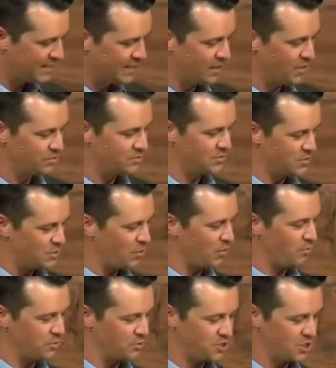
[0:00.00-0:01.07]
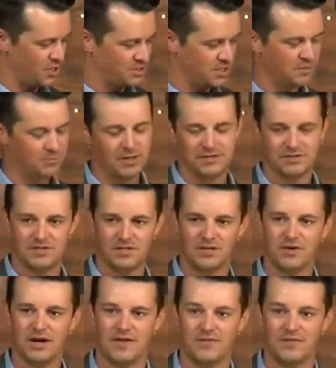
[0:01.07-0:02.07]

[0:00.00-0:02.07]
to go to the normal church he went to,